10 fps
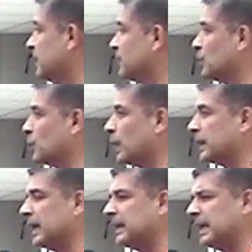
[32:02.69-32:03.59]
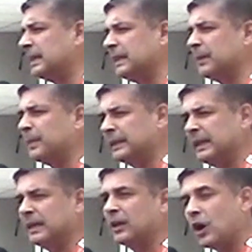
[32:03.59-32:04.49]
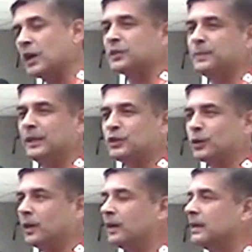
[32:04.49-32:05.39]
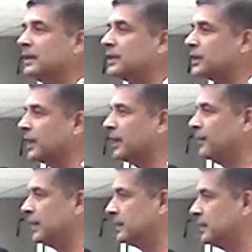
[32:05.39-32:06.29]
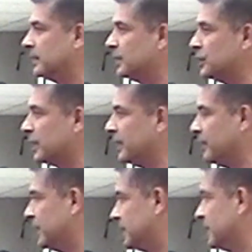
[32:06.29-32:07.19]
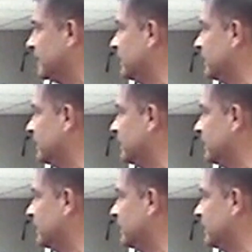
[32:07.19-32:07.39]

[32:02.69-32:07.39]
So to attain anything material or spiritual, Charaiveti.